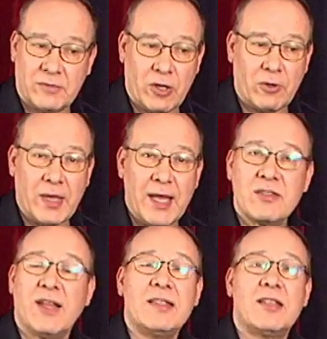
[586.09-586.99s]
Okay,
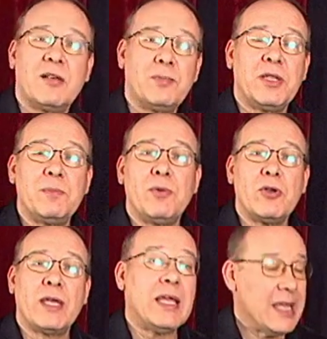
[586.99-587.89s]
so that's a complete
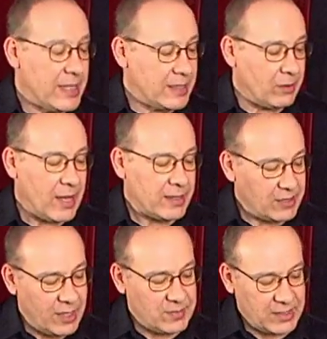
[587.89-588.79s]
boogie. Now a lot of
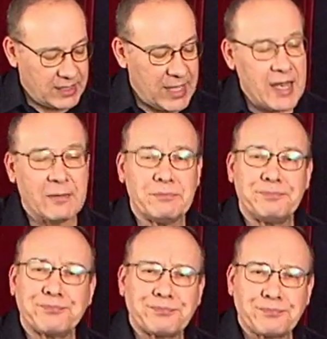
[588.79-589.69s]
times at the end,
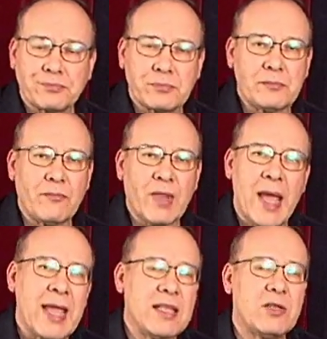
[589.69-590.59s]

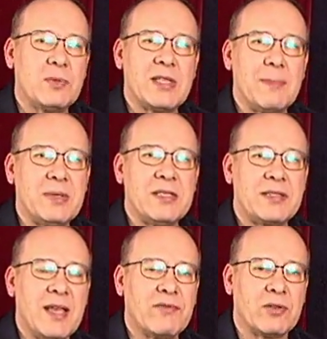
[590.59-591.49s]
I ended with that
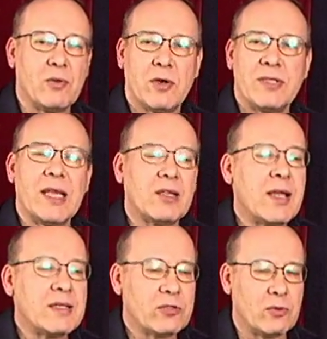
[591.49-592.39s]
B7 chord, that
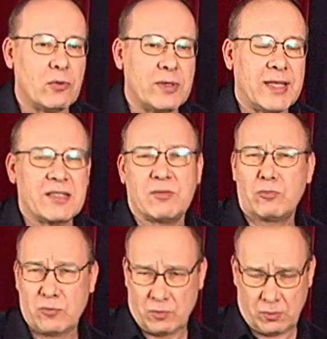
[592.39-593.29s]
last chord. That's
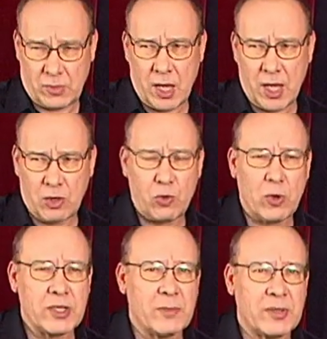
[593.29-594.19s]

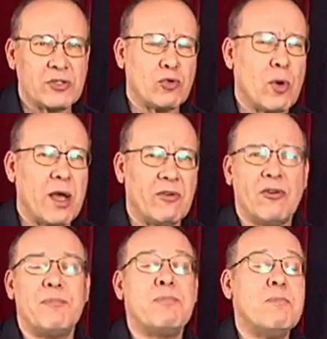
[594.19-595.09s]
chord number 12,
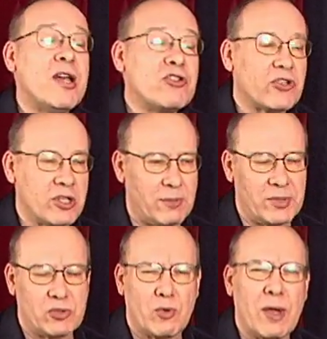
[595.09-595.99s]
or measure number
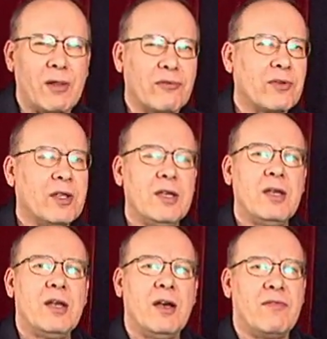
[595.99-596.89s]
12
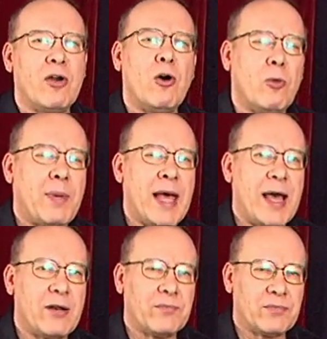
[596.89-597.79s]
of the whole
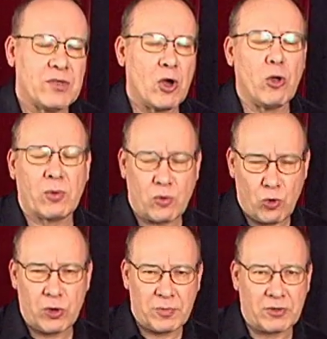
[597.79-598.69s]
pattern, the whole
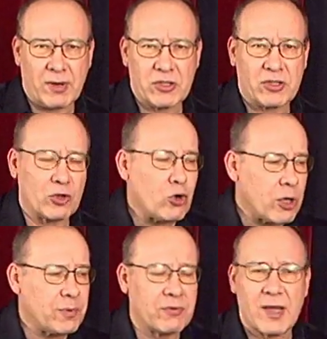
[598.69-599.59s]
chord progression. A
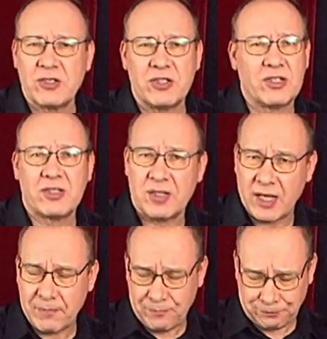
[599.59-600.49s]
chord progression is just a